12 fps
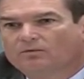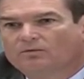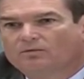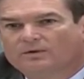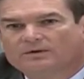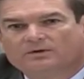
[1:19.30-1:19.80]

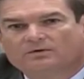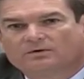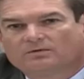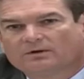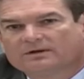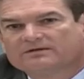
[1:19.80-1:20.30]
wouldn't you
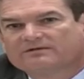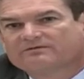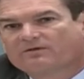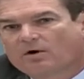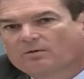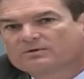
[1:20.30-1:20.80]
agree that
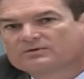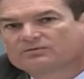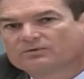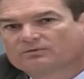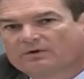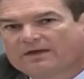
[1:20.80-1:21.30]
farmers
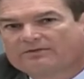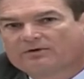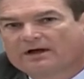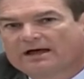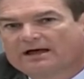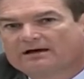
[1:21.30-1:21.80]
would rather
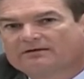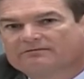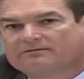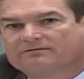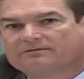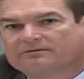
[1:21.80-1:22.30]

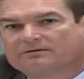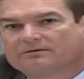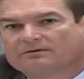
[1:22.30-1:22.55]
have